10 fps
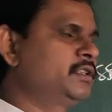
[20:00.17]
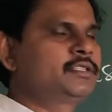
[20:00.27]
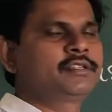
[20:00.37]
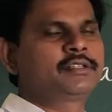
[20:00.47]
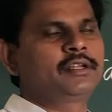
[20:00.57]

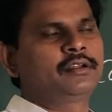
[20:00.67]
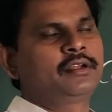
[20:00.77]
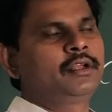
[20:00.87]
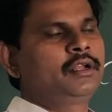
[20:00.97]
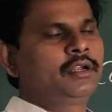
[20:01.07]
This is
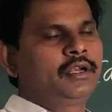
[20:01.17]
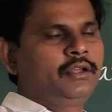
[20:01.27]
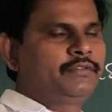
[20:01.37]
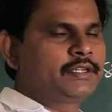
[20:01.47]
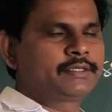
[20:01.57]
the
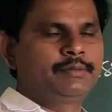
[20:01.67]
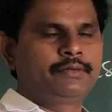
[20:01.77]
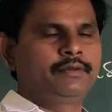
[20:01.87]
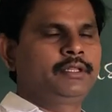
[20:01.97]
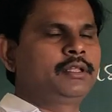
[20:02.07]
difference
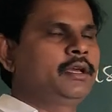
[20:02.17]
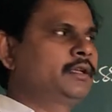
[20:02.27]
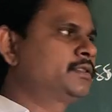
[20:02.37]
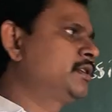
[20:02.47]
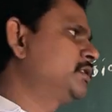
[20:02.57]
between the
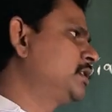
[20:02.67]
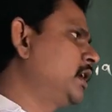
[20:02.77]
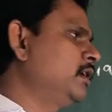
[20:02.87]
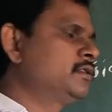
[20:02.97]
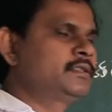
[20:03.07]
excretion
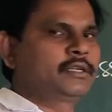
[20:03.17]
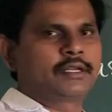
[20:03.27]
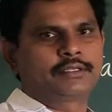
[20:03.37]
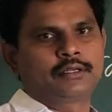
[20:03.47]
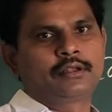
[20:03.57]
and
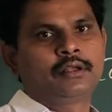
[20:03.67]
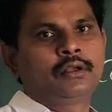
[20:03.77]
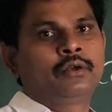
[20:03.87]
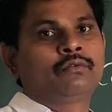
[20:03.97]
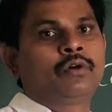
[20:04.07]
secretion.
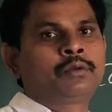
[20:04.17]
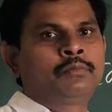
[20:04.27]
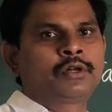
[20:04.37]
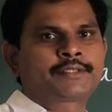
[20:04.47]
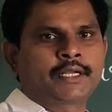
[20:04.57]
One
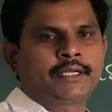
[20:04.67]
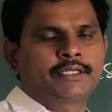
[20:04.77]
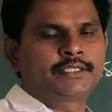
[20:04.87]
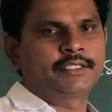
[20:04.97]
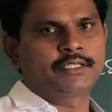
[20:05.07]
more
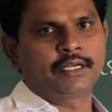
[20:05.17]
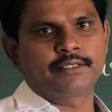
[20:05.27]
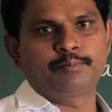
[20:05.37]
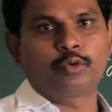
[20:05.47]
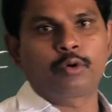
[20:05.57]
scientist is that
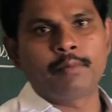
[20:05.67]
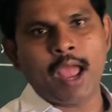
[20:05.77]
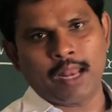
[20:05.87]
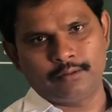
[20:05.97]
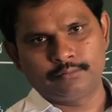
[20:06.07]
is
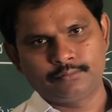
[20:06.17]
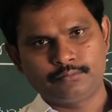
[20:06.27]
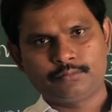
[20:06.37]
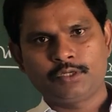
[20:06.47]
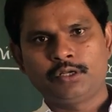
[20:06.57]

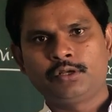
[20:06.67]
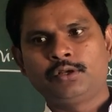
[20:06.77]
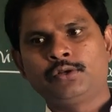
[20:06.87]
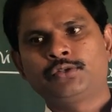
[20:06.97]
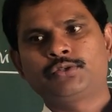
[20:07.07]
Brugman.
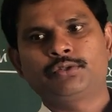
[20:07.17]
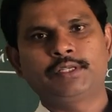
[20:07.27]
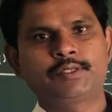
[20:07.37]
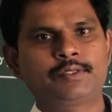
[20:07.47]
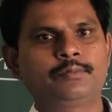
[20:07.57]
So
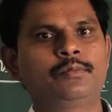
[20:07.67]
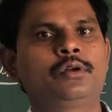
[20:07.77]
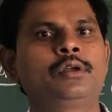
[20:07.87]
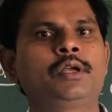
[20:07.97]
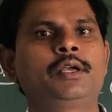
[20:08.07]
this
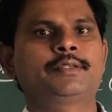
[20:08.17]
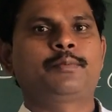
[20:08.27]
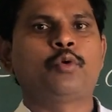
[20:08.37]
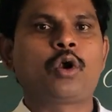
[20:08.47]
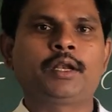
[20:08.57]
is a
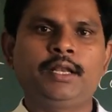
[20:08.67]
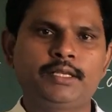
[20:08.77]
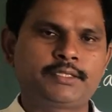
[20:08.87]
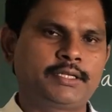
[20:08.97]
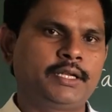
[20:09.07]

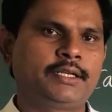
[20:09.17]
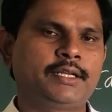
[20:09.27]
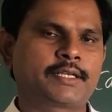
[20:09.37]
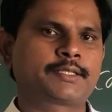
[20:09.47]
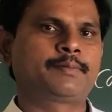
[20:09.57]
botanist. He did
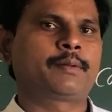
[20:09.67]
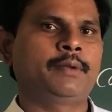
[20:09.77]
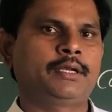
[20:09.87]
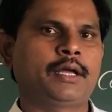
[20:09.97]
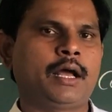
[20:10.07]

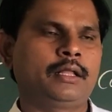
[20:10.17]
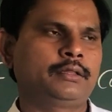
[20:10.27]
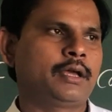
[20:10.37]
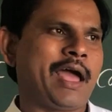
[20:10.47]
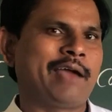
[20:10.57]
experiment on
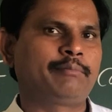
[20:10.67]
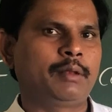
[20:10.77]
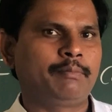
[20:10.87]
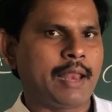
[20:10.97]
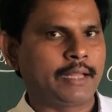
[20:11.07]
the
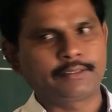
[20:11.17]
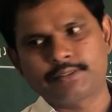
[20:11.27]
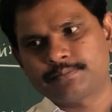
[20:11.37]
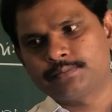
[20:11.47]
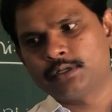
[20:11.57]
apple
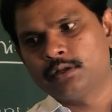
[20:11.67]
plants.